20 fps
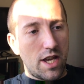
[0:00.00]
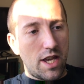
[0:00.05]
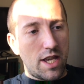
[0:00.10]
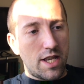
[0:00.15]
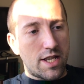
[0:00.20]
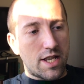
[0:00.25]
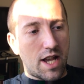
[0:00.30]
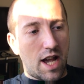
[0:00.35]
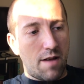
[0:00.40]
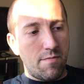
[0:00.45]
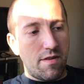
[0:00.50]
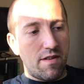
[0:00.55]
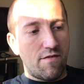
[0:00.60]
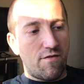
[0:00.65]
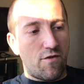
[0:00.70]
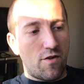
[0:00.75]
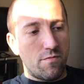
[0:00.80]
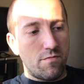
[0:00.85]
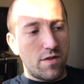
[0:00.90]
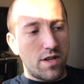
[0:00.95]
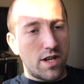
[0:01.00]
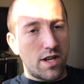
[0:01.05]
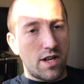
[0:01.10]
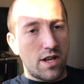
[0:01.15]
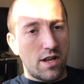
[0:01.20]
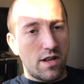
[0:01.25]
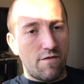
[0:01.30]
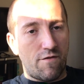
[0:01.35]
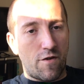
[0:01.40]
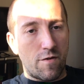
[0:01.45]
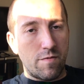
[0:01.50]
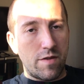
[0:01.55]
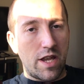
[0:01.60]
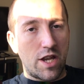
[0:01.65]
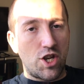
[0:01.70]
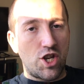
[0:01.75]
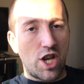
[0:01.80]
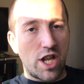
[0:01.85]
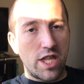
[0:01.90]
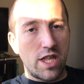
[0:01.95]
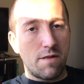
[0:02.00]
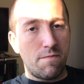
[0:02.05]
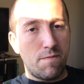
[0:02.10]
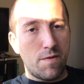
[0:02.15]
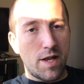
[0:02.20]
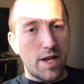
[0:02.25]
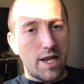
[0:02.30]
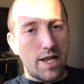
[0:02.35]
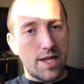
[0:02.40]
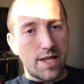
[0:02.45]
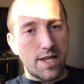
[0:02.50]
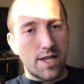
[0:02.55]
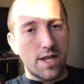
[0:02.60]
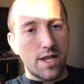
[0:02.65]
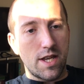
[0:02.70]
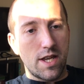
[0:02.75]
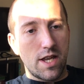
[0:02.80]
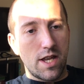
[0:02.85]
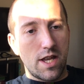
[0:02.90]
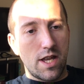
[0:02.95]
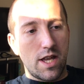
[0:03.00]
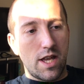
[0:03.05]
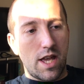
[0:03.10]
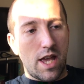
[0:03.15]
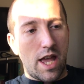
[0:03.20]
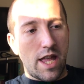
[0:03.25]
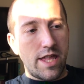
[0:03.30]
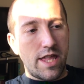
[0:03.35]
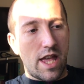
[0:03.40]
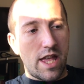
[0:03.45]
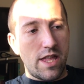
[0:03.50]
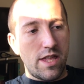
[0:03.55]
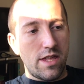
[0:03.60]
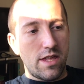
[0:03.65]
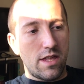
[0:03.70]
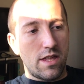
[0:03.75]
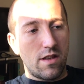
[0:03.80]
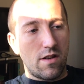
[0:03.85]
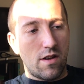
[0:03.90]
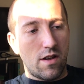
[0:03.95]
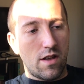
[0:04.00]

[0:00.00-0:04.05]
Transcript: is coming from the agenda place. And then